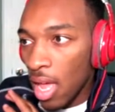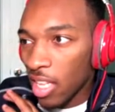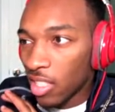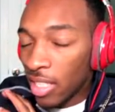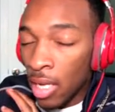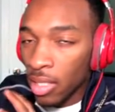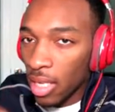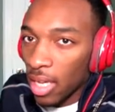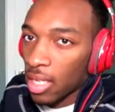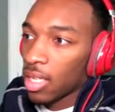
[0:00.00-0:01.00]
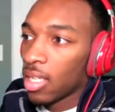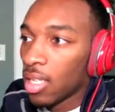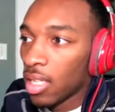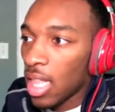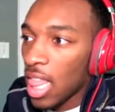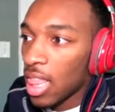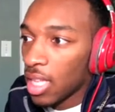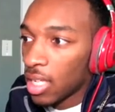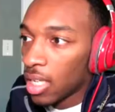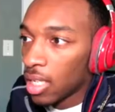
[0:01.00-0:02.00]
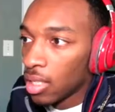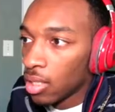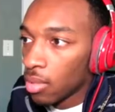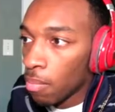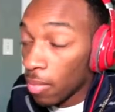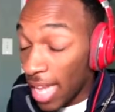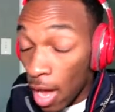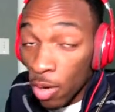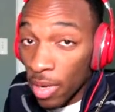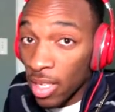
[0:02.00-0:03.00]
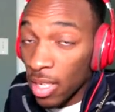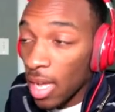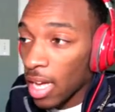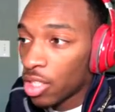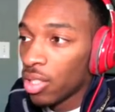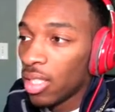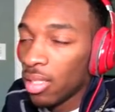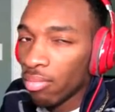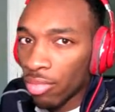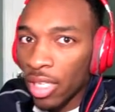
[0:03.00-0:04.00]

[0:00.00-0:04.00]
It sounds like the counter melody actually